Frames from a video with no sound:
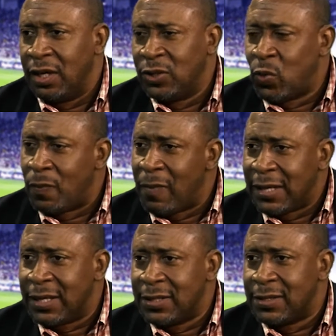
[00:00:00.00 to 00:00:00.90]
is what
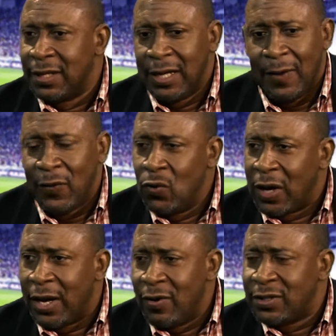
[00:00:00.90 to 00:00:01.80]
matters. If you don't
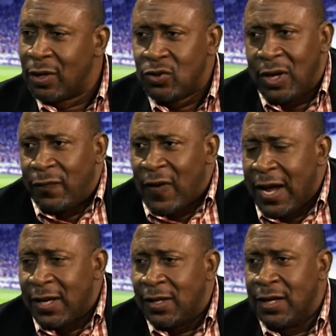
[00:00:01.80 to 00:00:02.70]
get a result, you get fired.